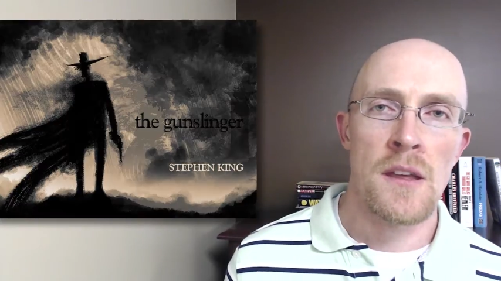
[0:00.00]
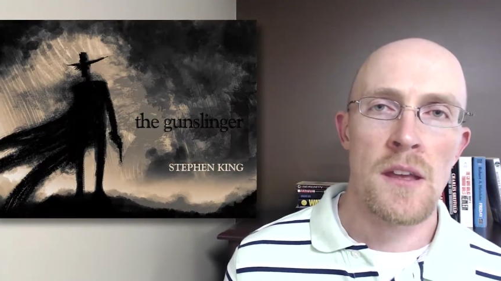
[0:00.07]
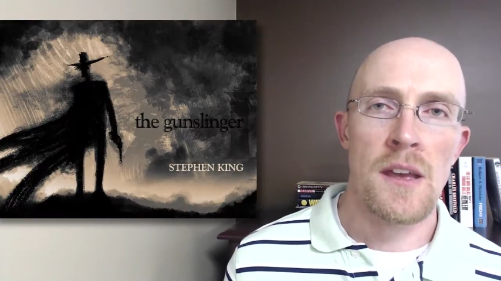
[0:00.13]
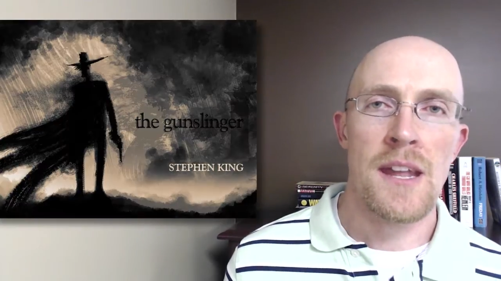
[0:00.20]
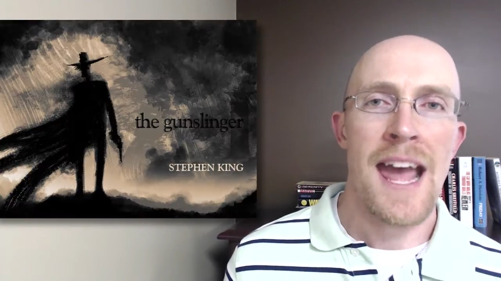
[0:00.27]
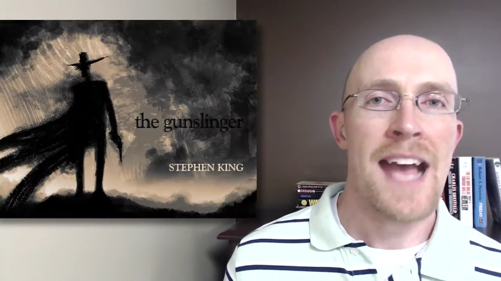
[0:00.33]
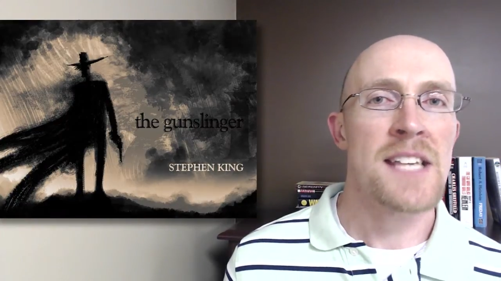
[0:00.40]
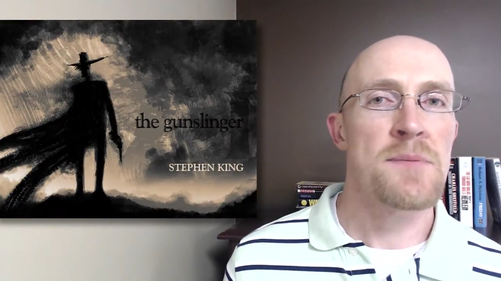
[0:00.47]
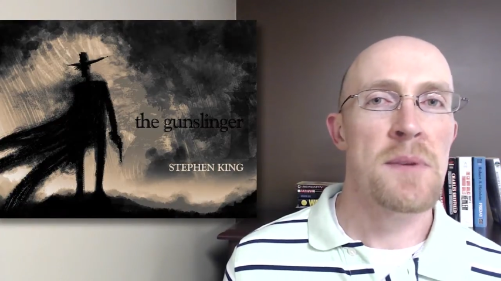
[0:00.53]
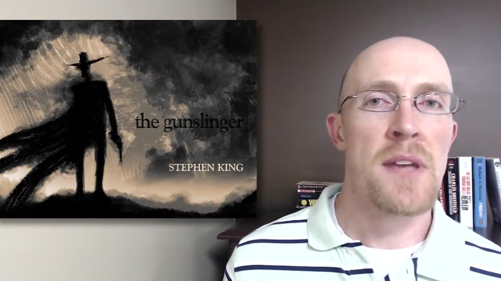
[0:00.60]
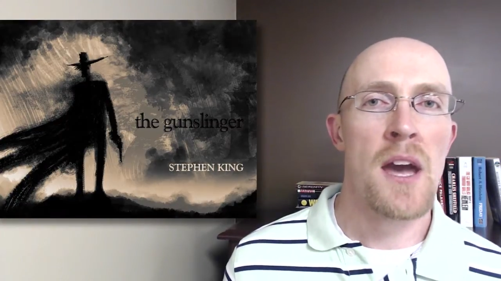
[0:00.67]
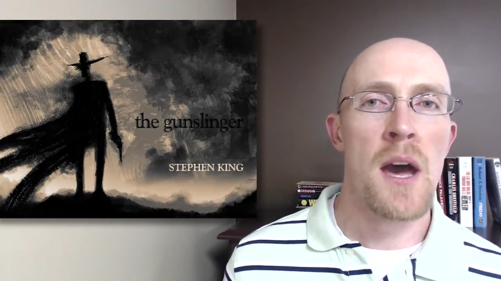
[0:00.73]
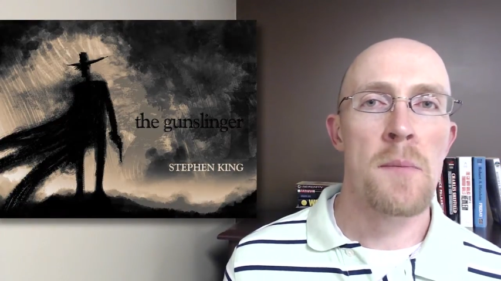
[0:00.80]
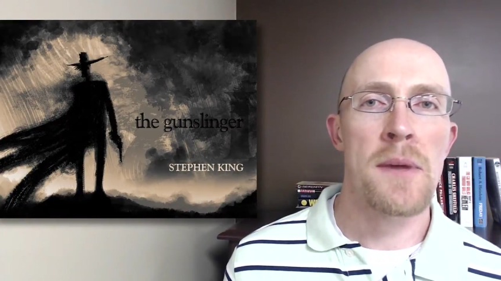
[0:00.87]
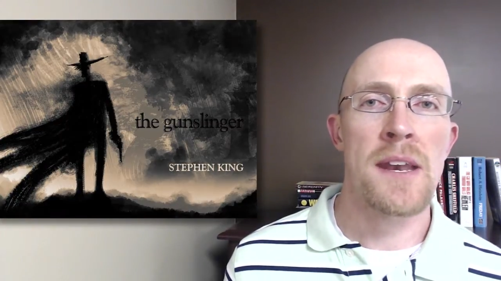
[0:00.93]
It has
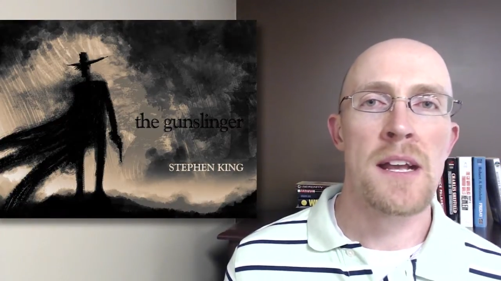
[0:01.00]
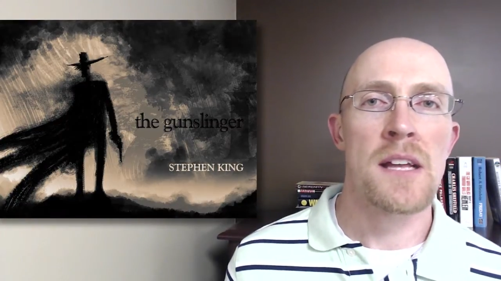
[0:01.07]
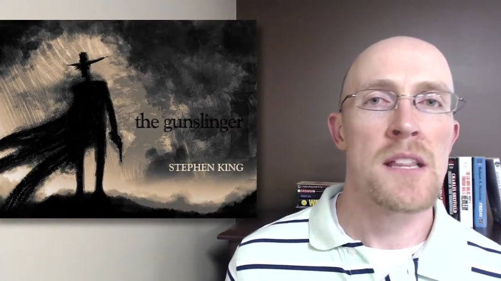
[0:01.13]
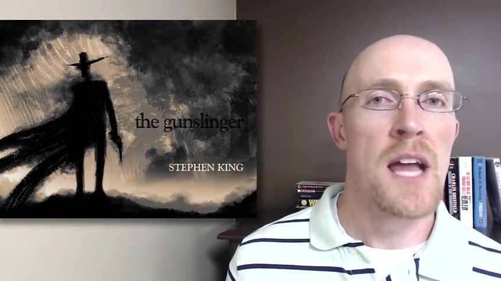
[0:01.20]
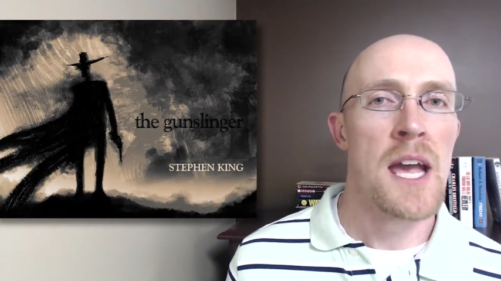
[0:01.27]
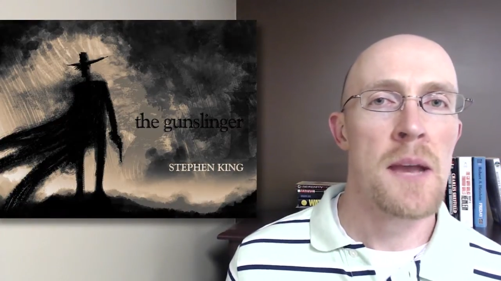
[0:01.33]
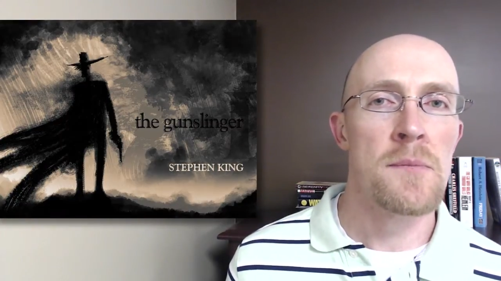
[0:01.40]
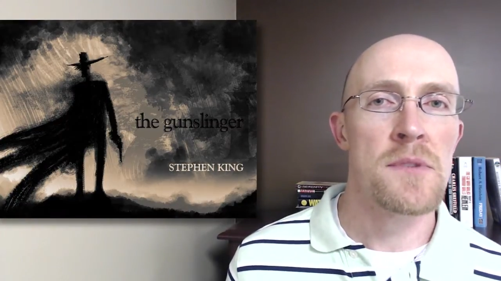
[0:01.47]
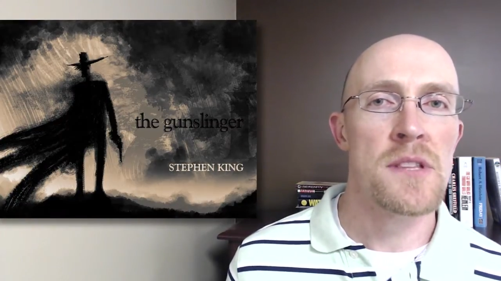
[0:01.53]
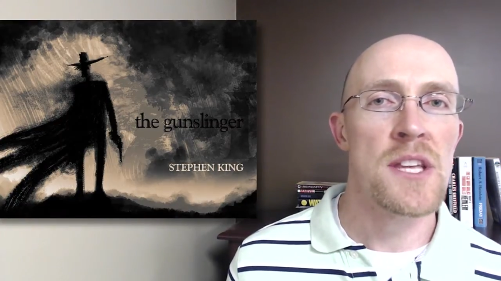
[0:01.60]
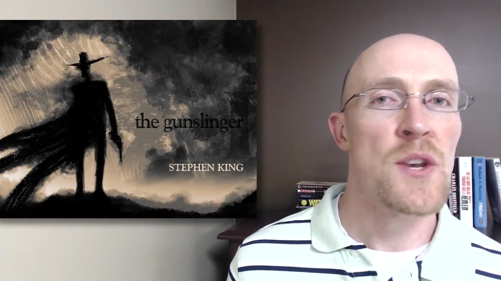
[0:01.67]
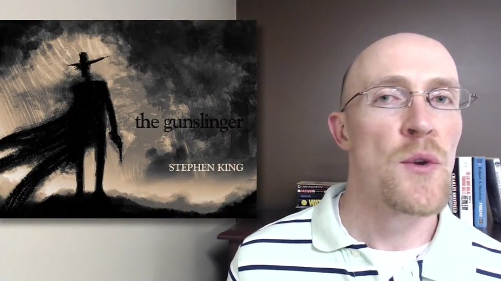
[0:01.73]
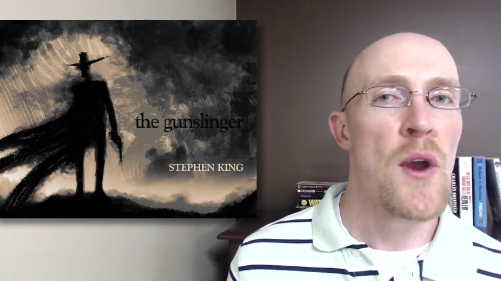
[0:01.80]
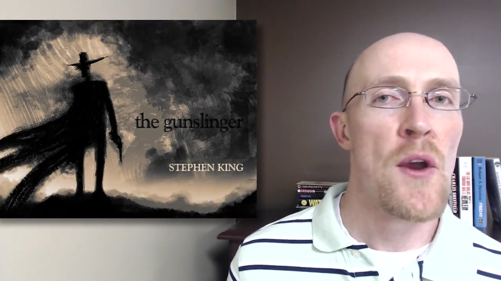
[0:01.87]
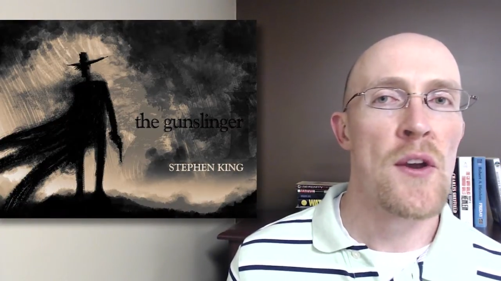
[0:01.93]
become an acclaimed
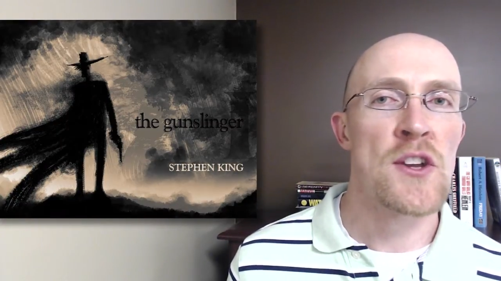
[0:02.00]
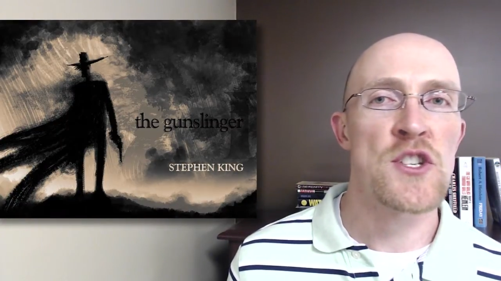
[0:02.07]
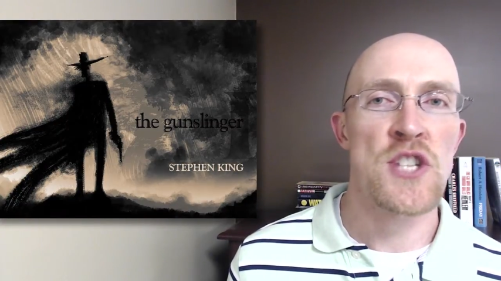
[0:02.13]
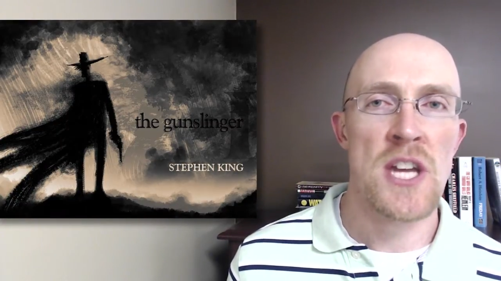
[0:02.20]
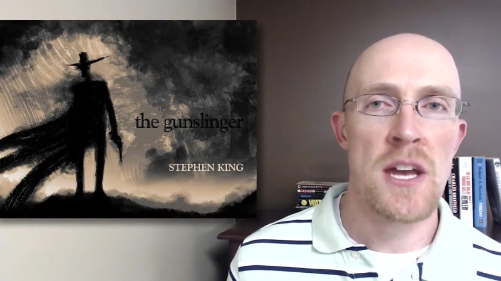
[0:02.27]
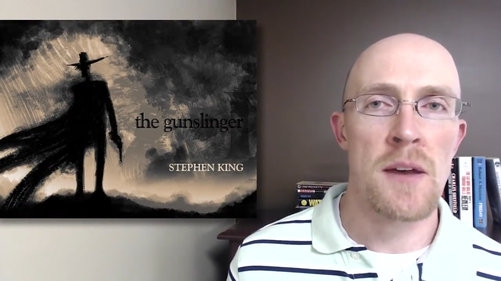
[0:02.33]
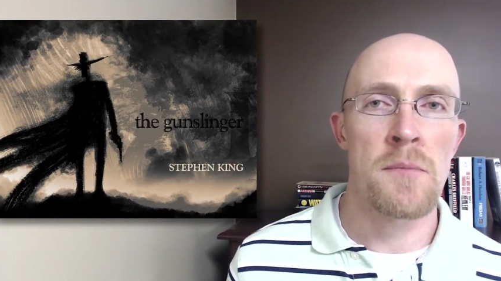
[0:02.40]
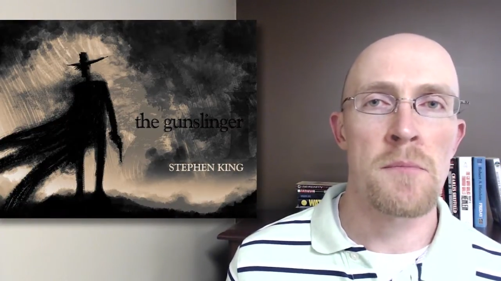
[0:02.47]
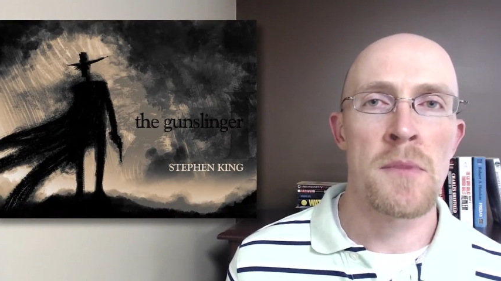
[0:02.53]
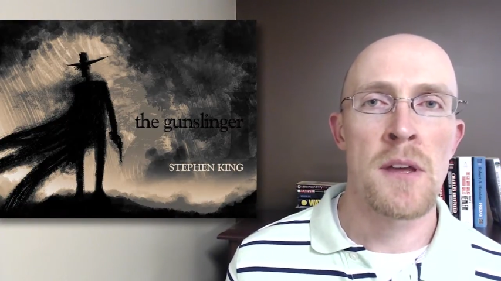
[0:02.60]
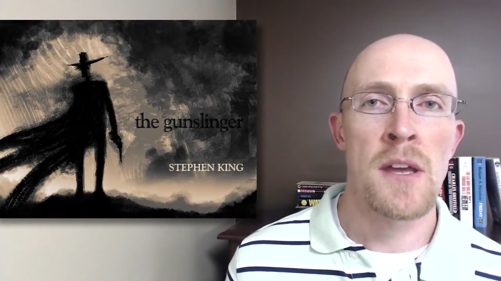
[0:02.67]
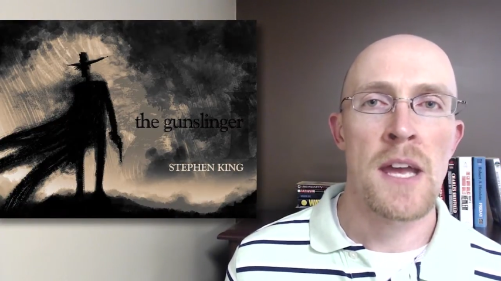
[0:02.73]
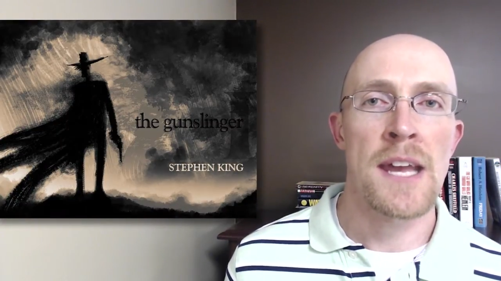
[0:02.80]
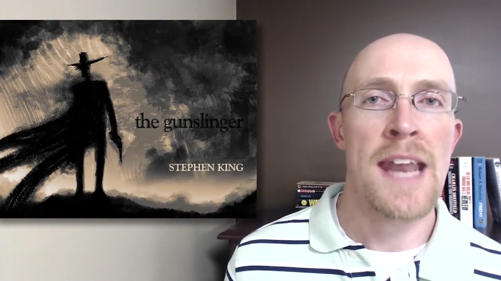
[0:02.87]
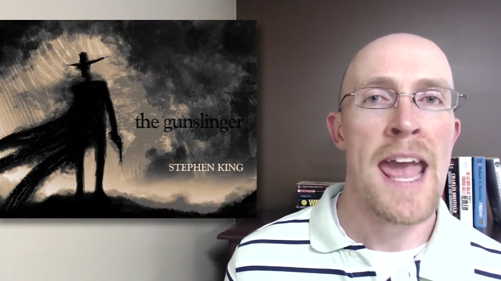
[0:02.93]
literary gem
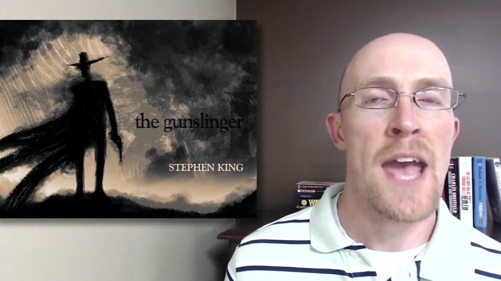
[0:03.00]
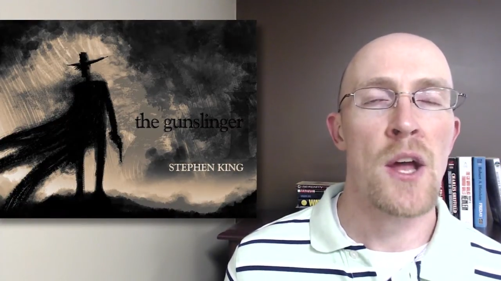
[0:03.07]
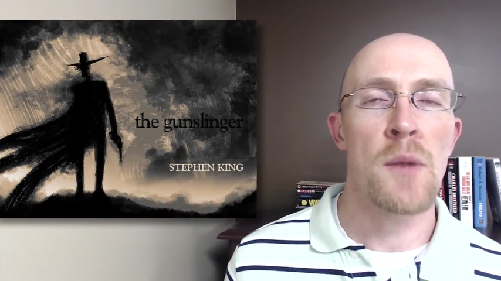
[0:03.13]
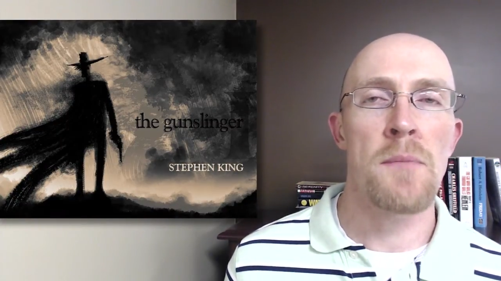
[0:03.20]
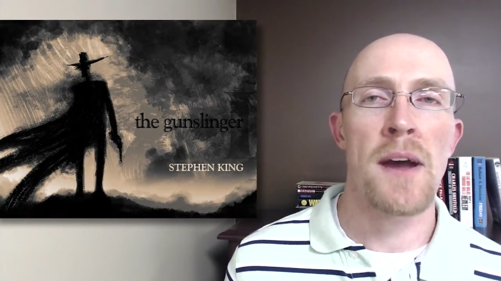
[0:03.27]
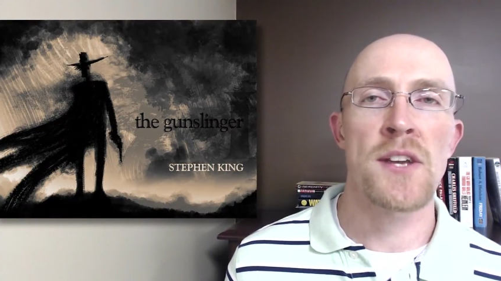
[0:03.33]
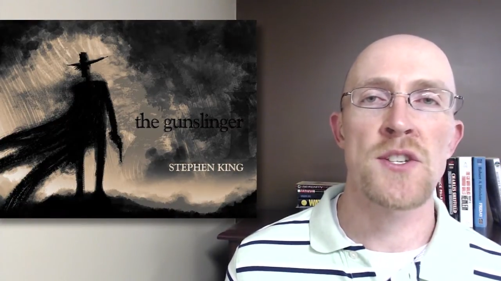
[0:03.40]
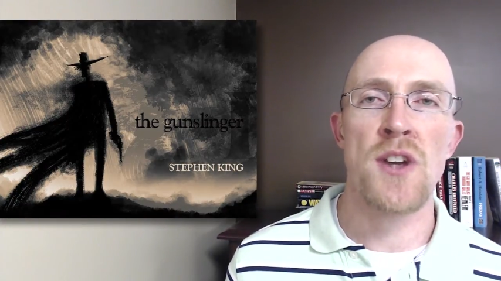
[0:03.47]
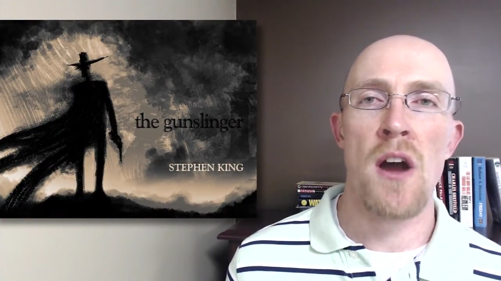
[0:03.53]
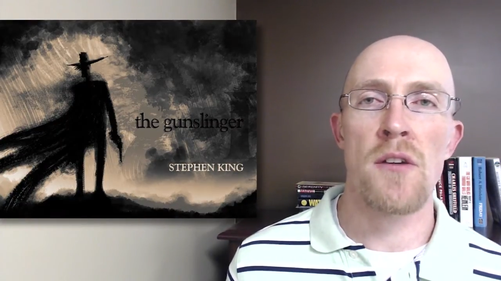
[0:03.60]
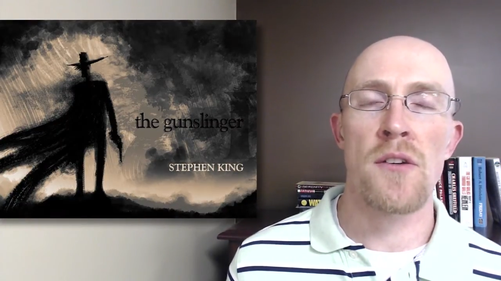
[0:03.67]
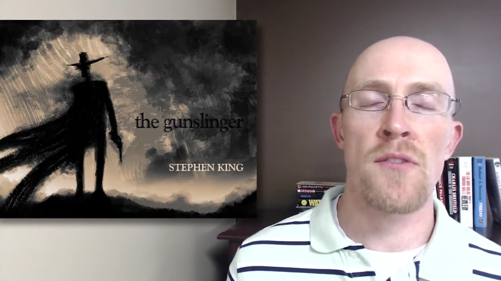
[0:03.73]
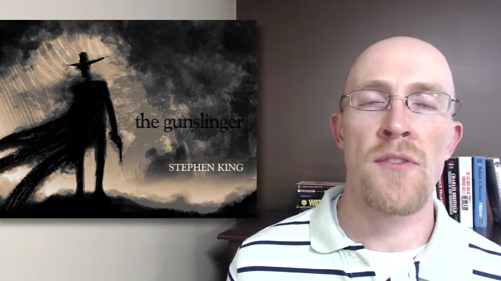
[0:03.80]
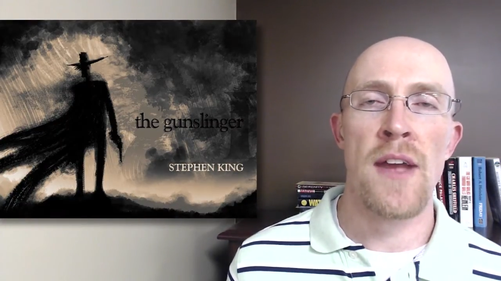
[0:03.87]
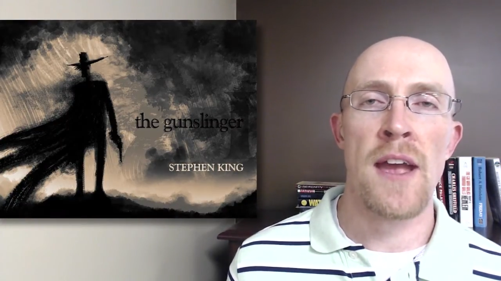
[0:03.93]
and hailed by
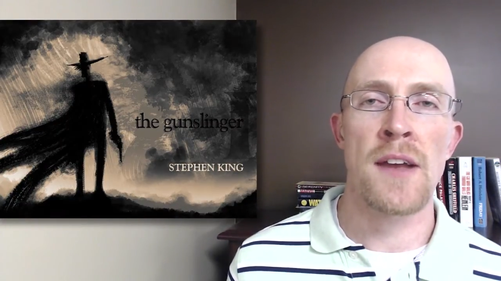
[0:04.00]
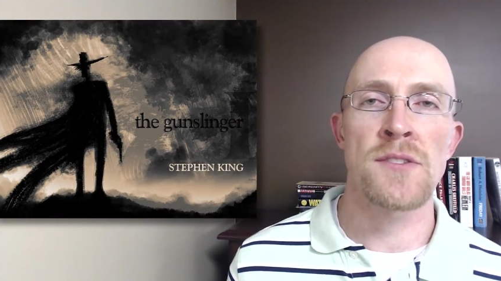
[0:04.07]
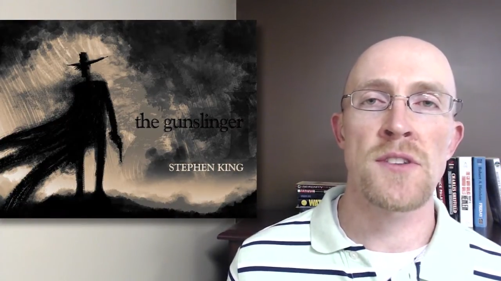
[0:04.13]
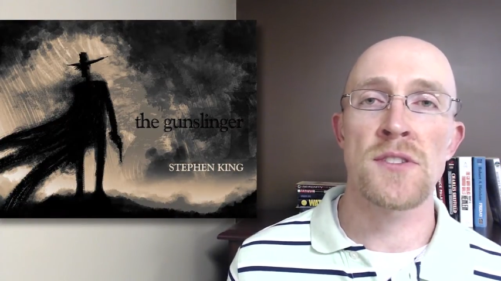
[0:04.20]
genre fans as